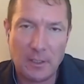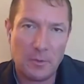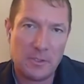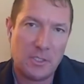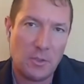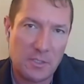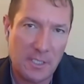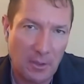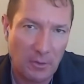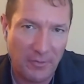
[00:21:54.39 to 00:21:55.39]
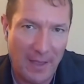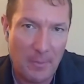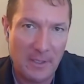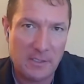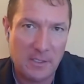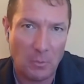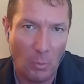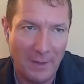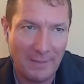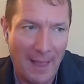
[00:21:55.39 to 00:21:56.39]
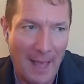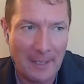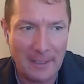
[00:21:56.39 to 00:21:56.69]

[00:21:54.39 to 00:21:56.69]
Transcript: It was two single families on one lot.